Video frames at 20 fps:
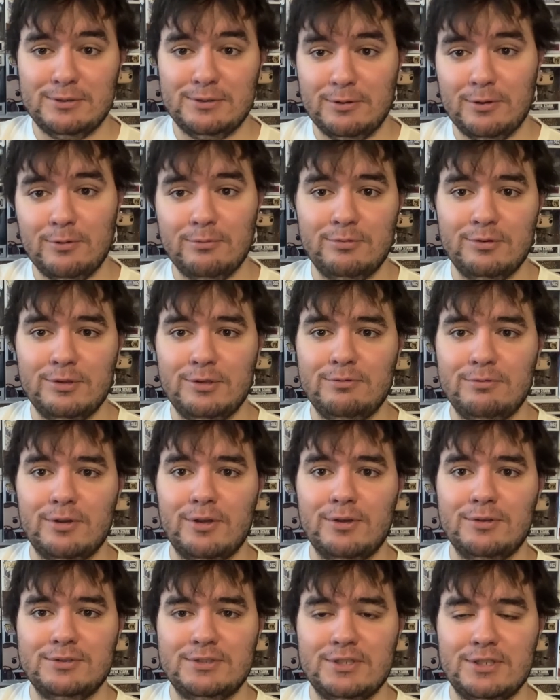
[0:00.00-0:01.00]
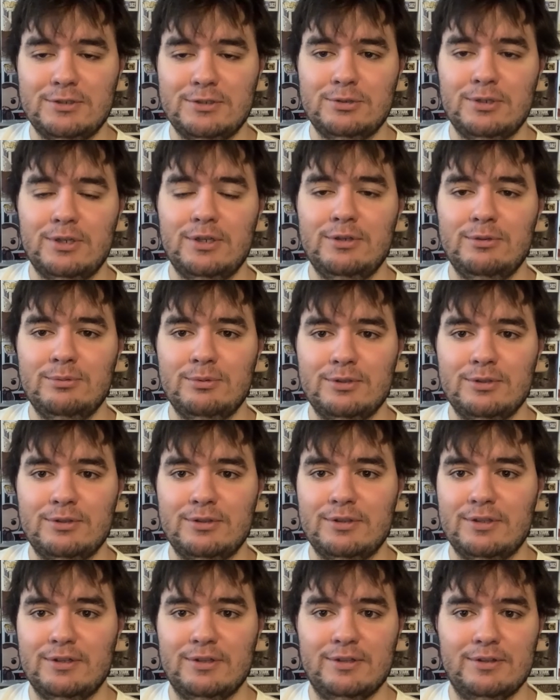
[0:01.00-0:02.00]
hopefully follows that trend with
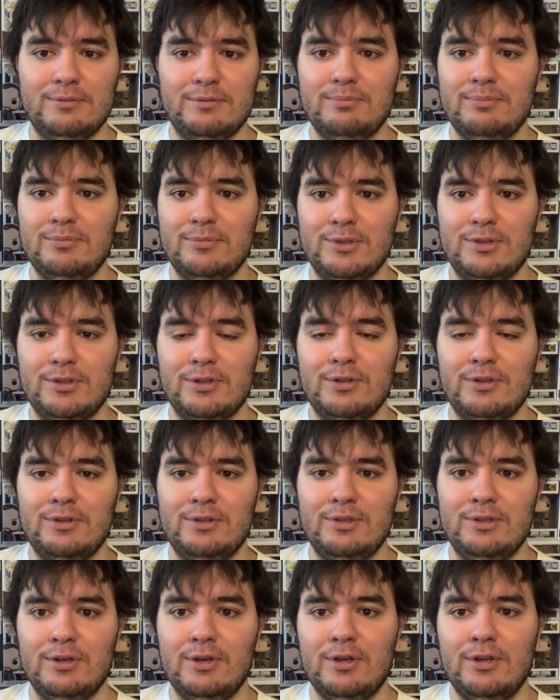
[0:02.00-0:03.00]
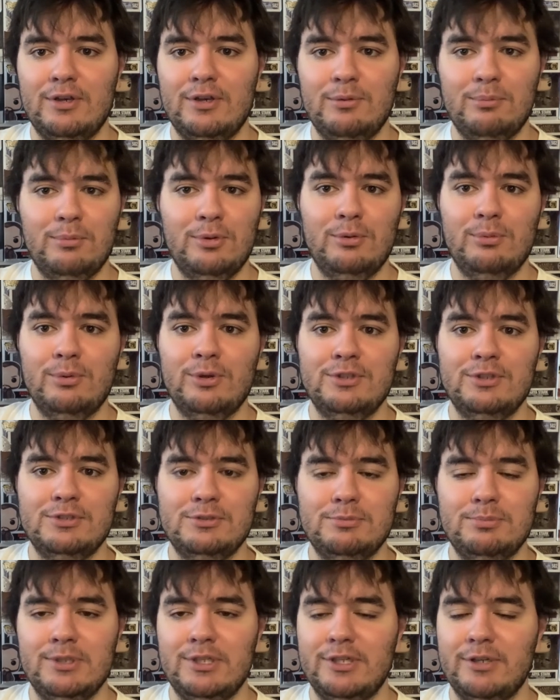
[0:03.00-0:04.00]
all the odd numbered ones
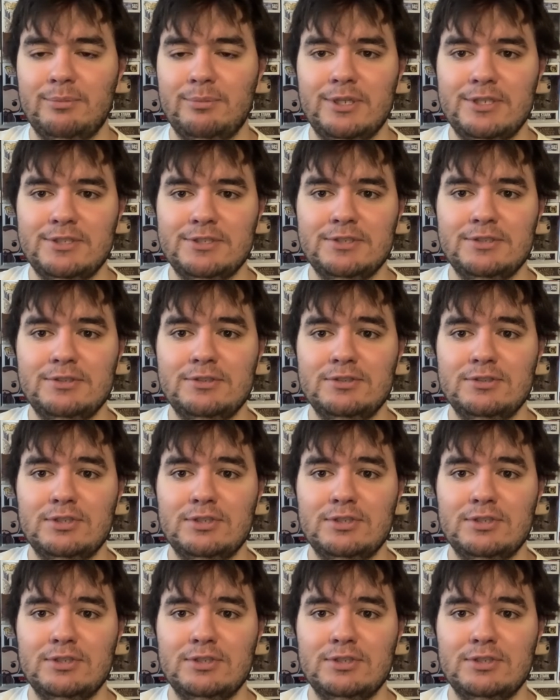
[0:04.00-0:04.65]
being amazing.